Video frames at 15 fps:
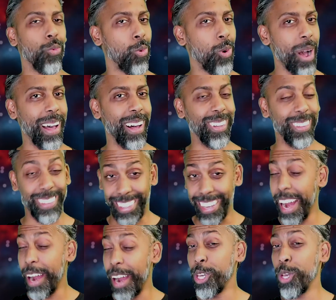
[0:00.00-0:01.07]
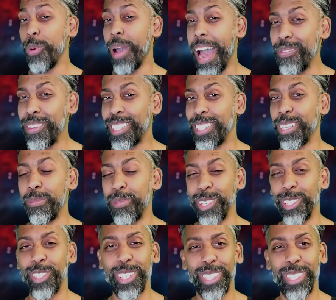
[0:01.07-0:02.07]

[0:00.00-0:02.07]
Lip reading: Well, there you have it, Summoners.